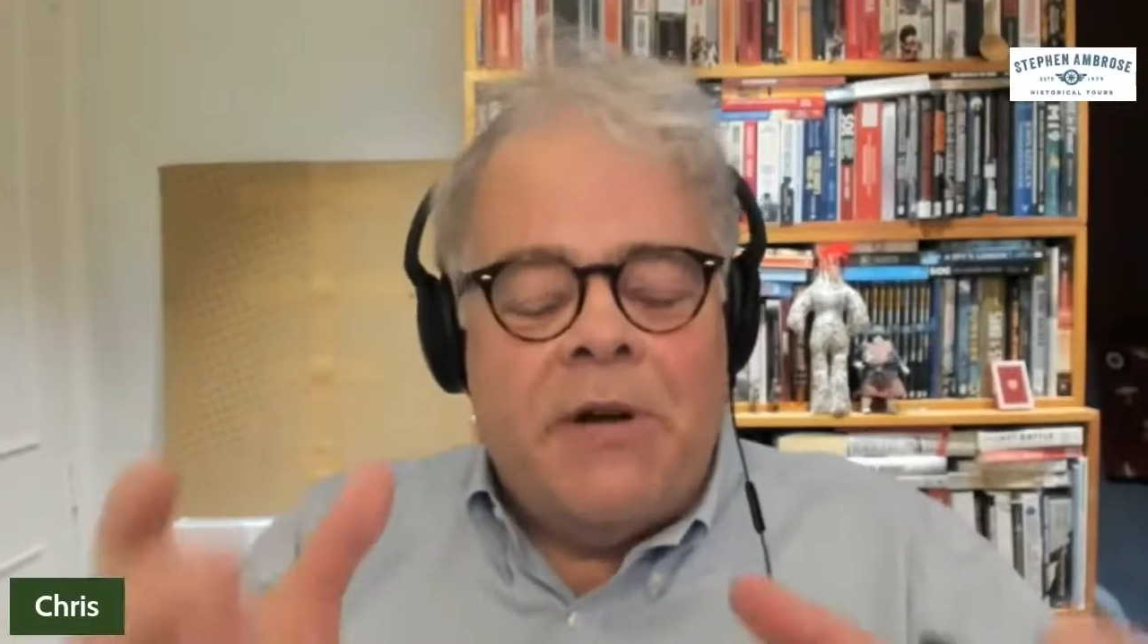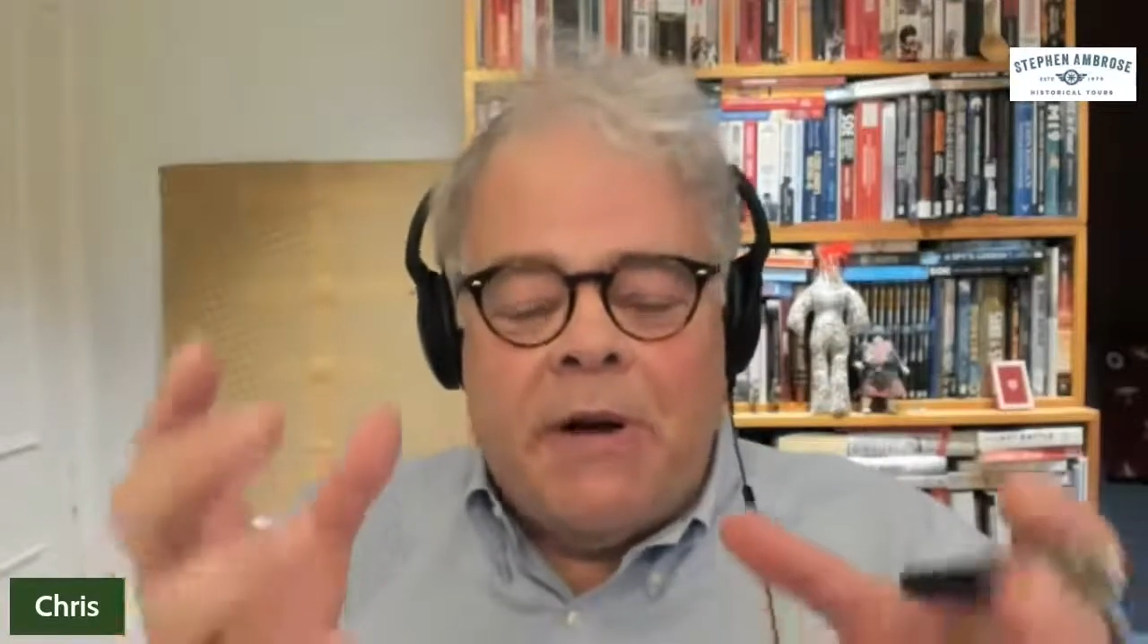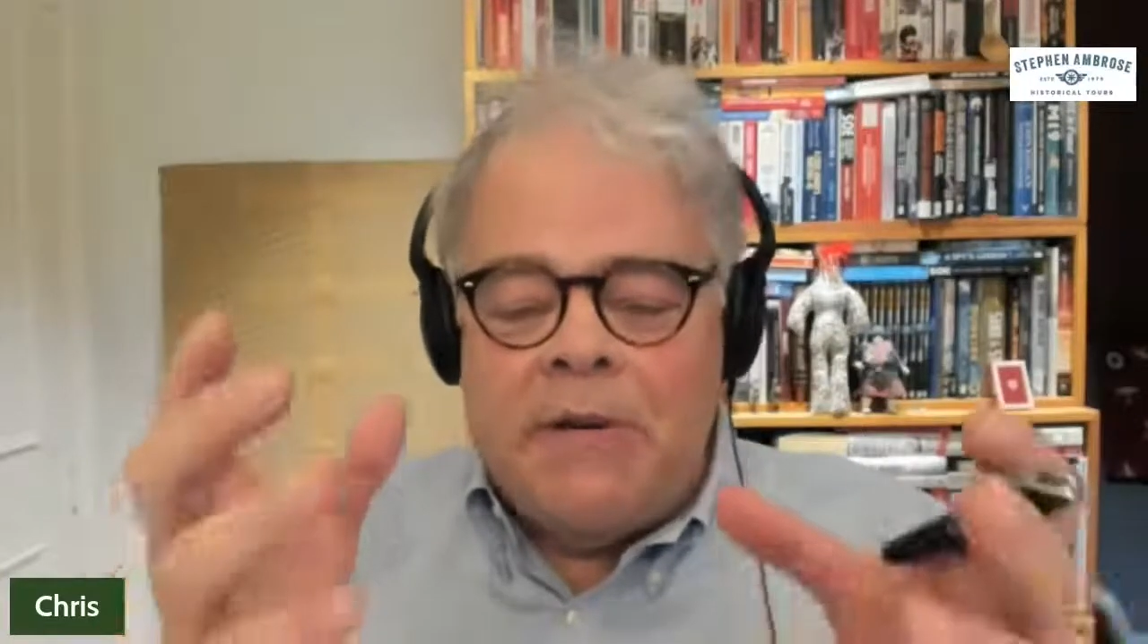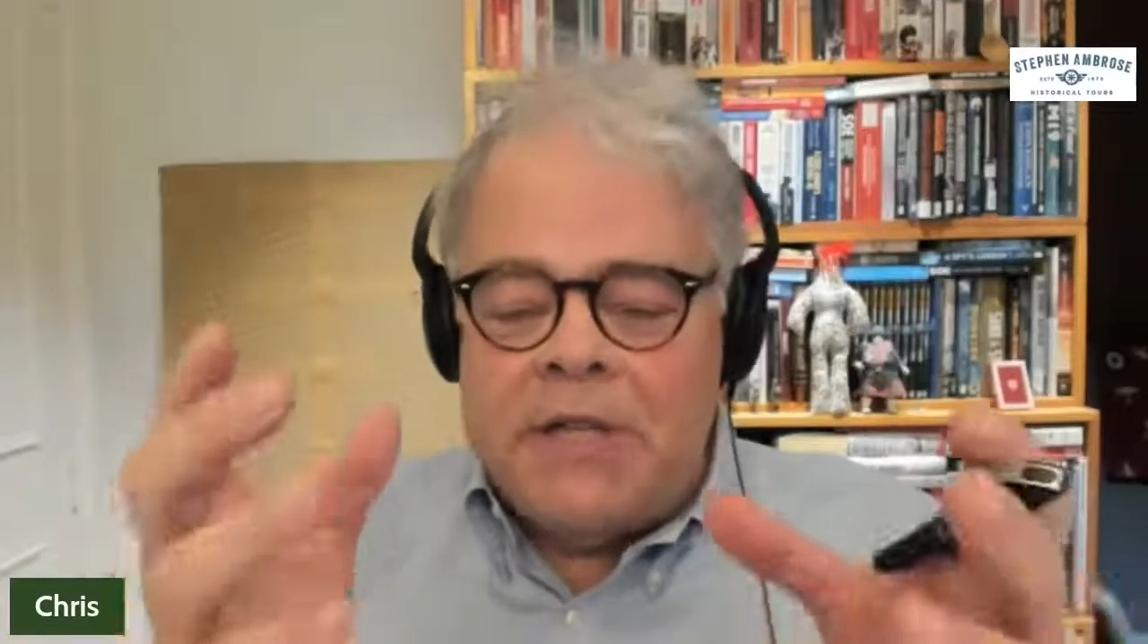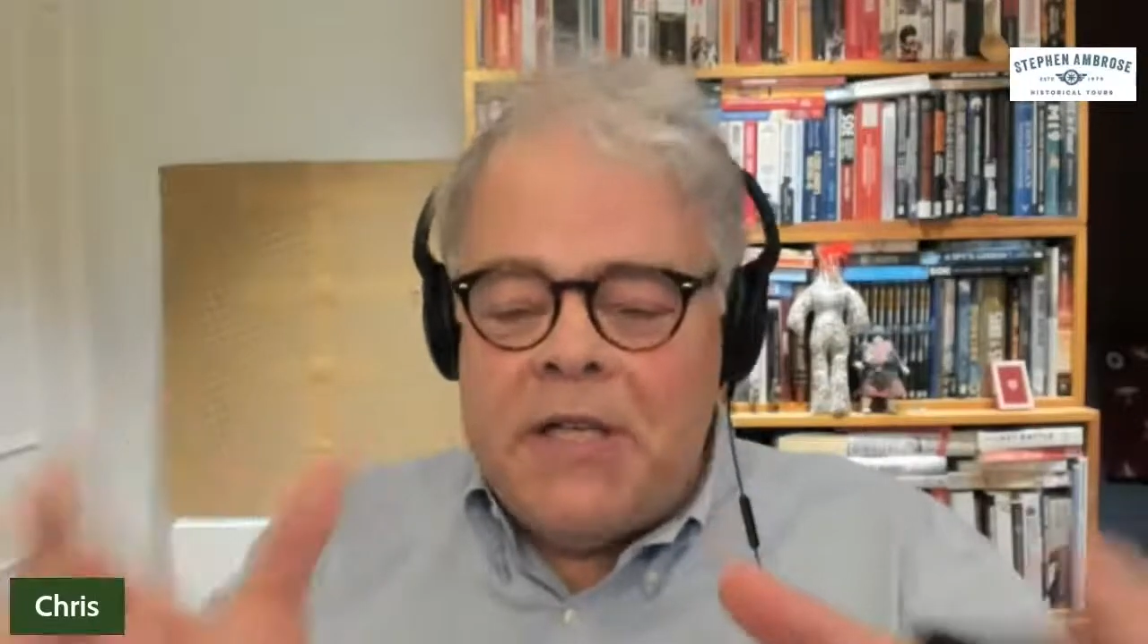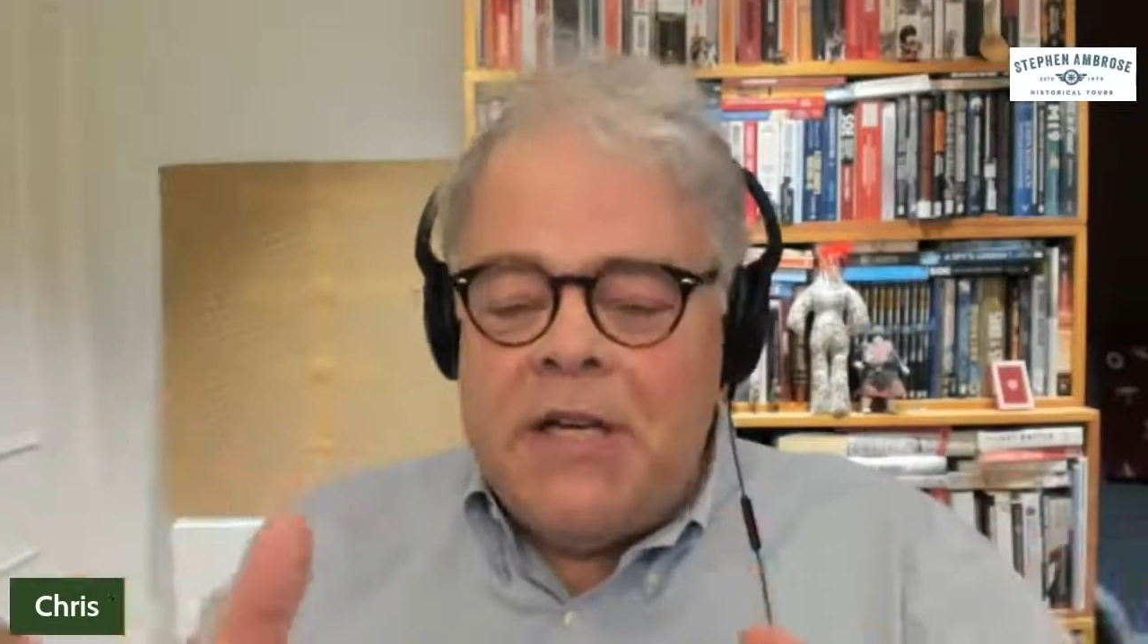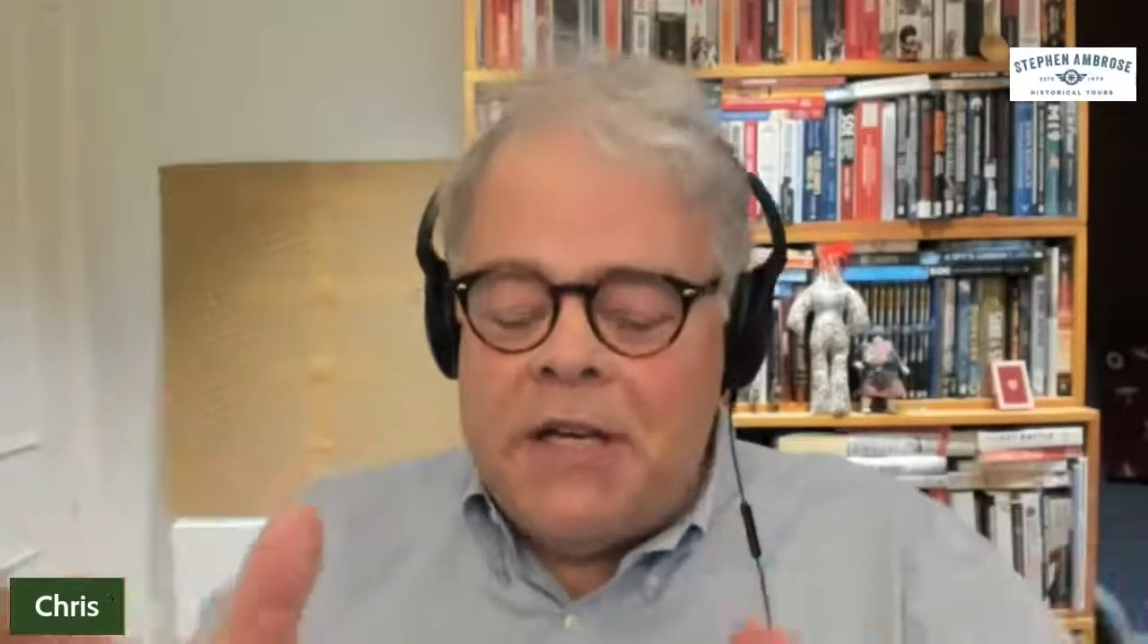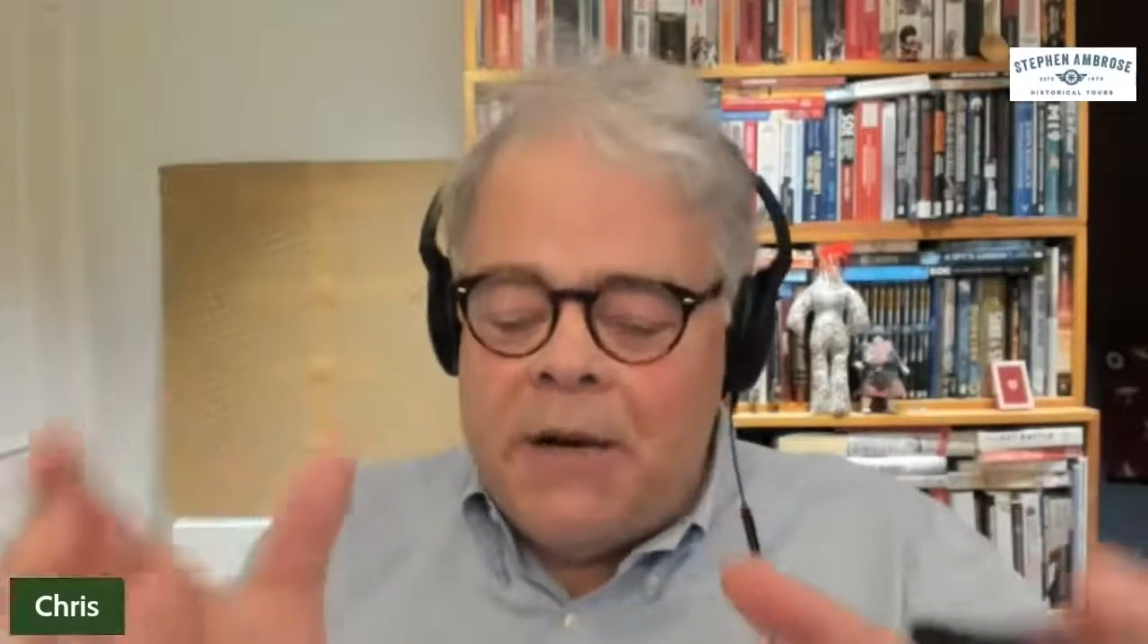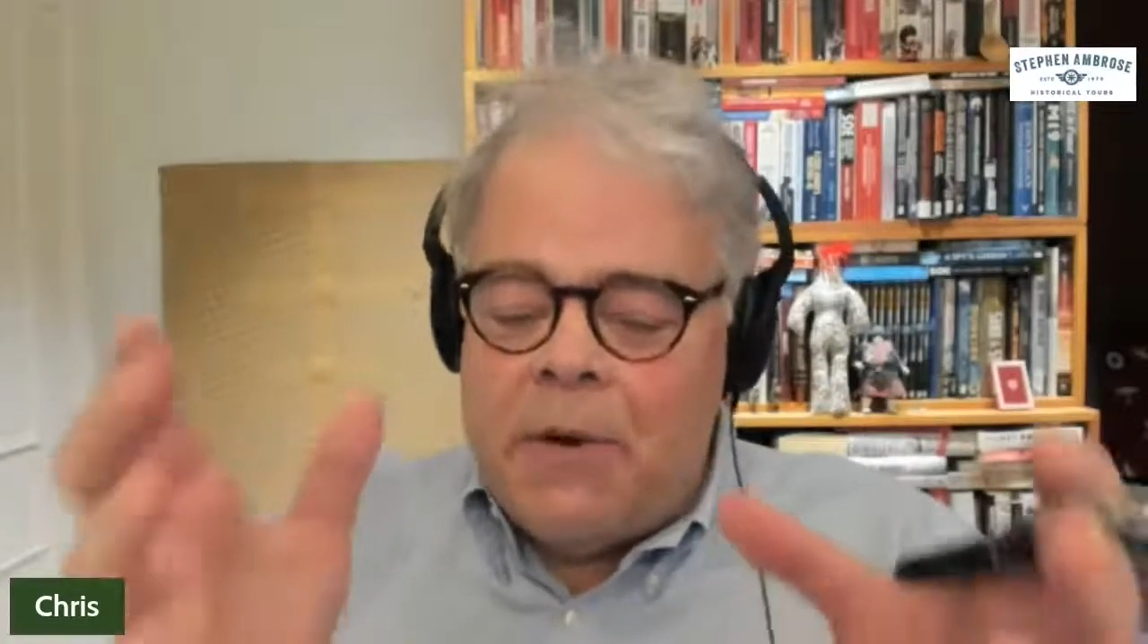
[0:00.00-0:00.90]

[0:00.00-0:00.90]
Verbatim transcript: You know, I was a kid.